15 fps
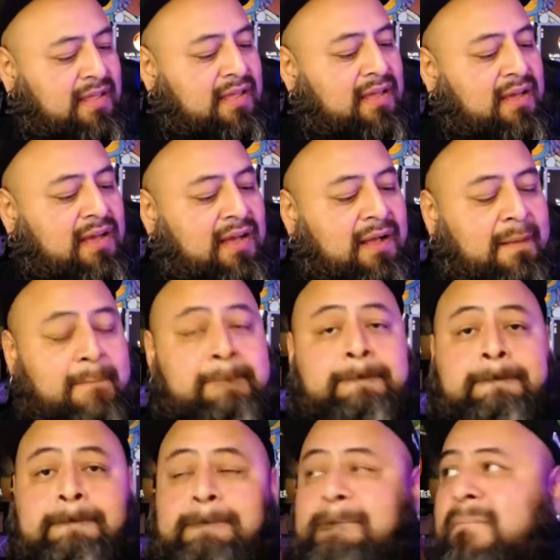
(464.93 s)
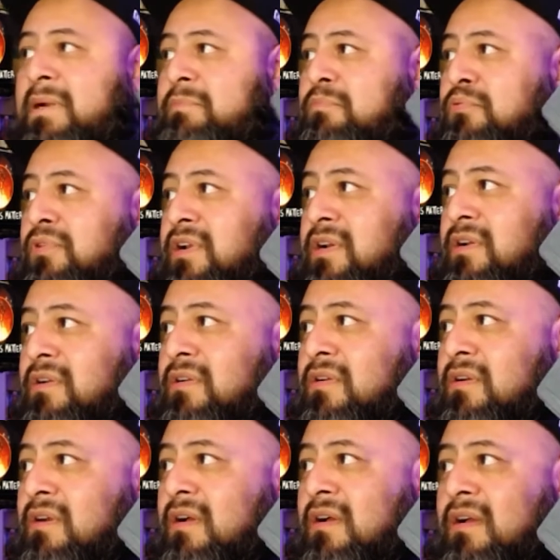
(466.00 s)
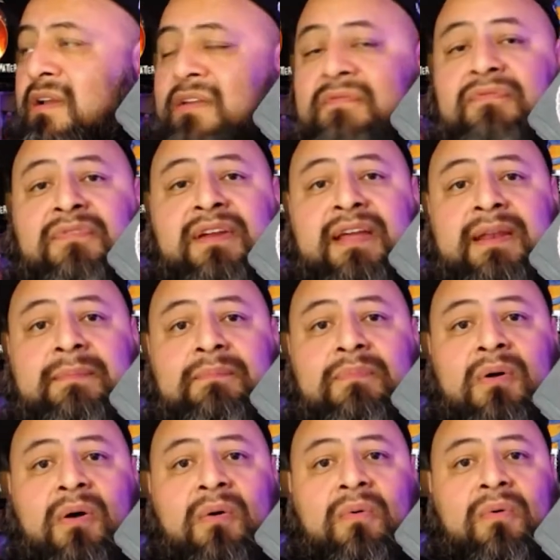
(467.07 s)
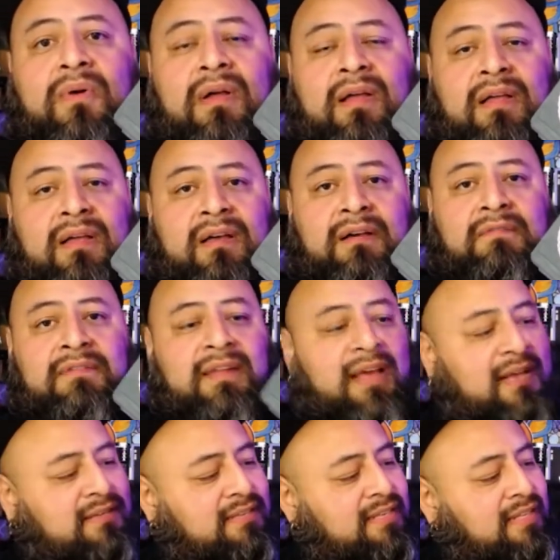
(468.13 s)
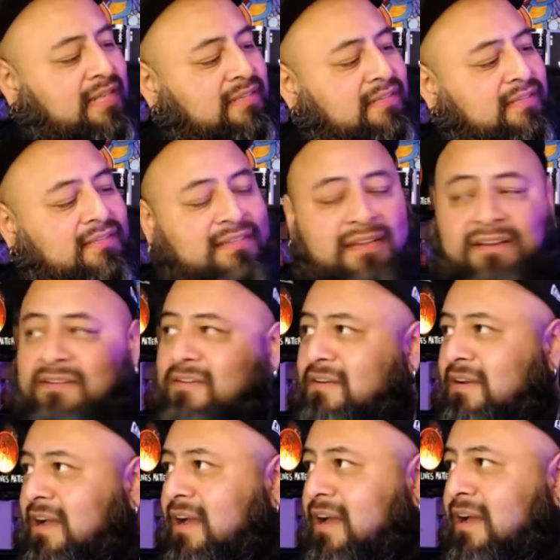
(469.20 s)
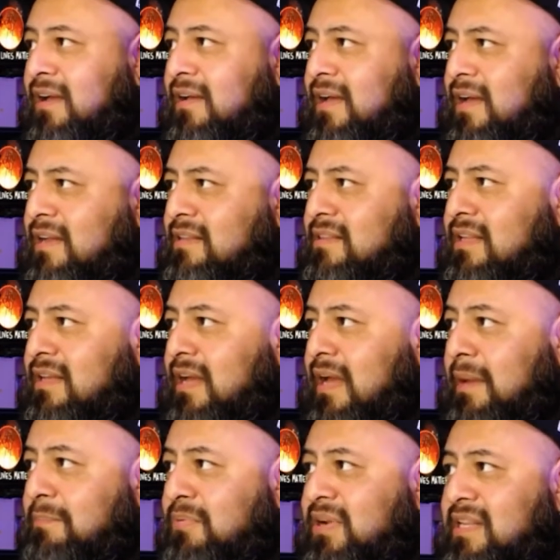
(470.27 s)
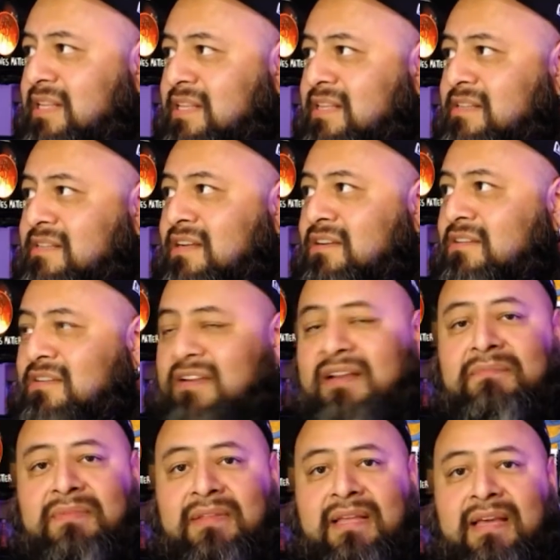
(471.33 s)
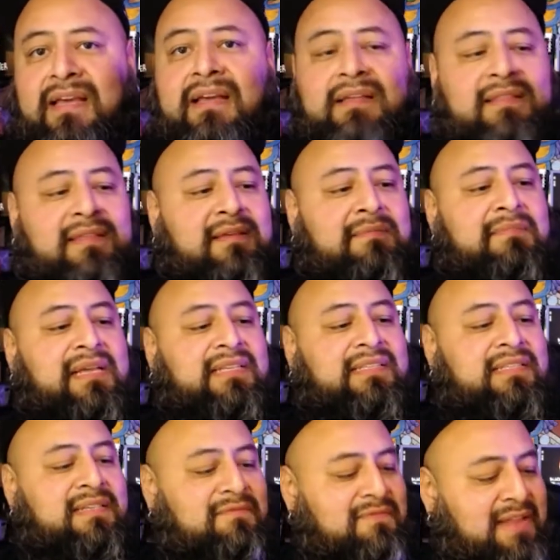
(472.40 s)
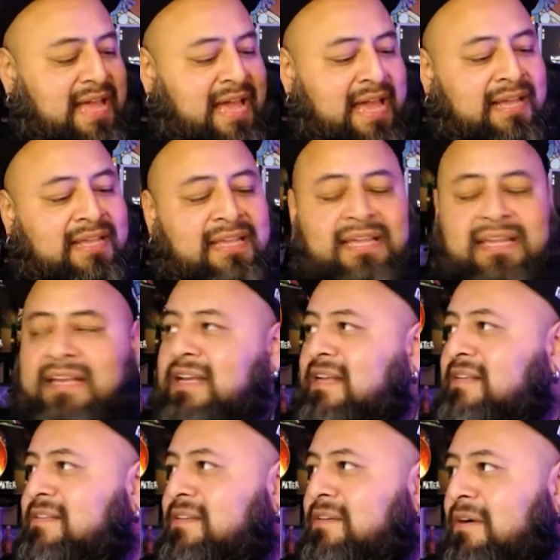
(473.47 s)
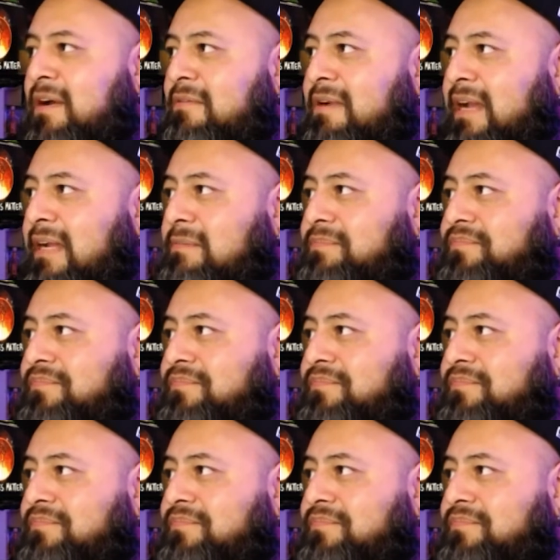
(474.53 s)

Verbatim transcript: Um, my printer uh, and friend Bo of velocity. That's his sticker. Uh, I think I printed this sticker. Yep, the, the Mexican flag and so on, right?